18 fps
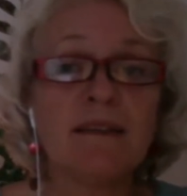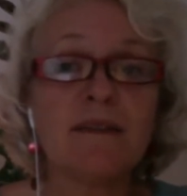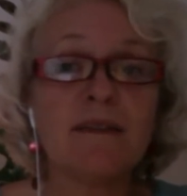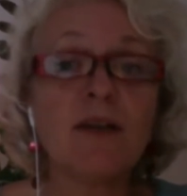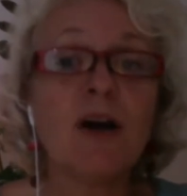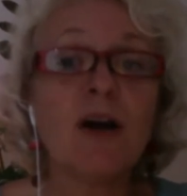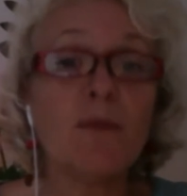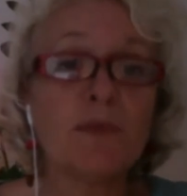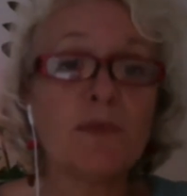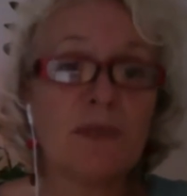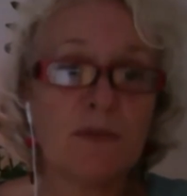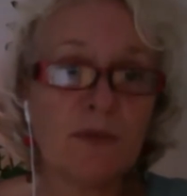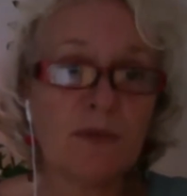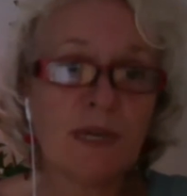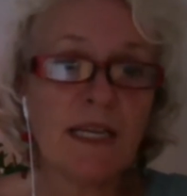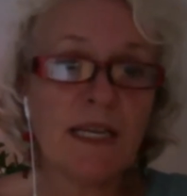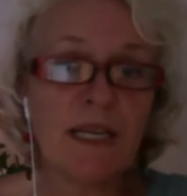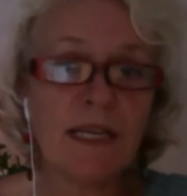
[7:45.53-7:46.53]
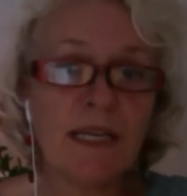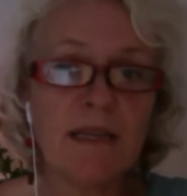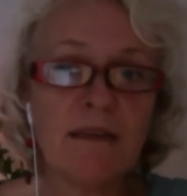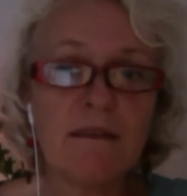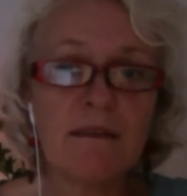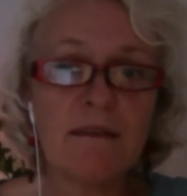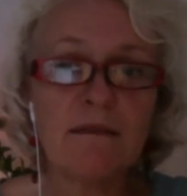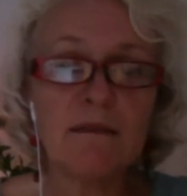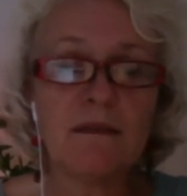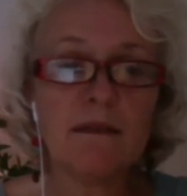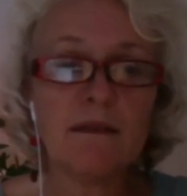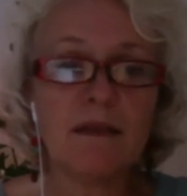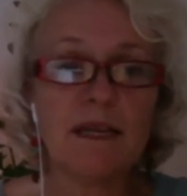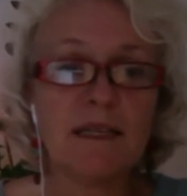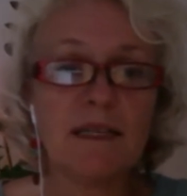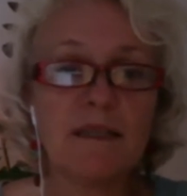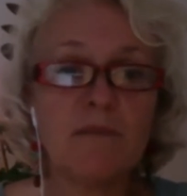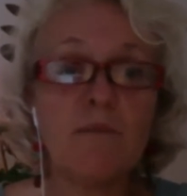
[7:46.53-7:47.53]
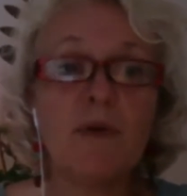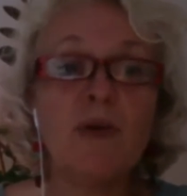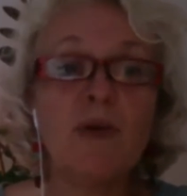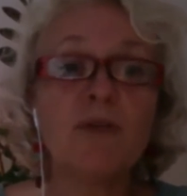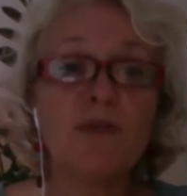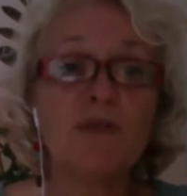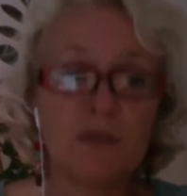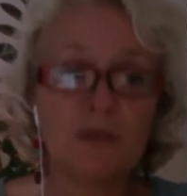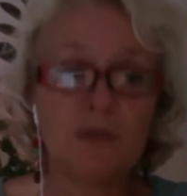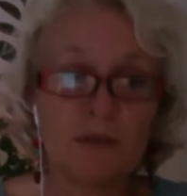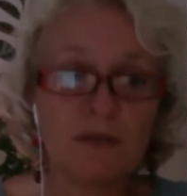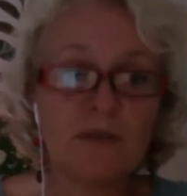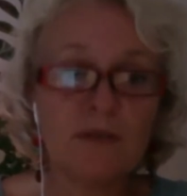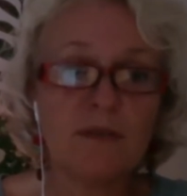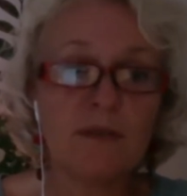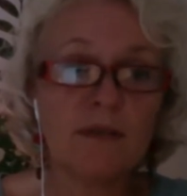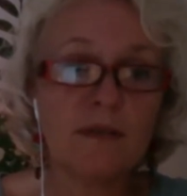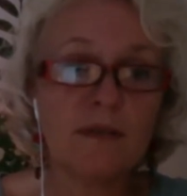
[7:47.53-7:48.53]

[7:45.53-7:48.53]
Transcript: top training as a bonus,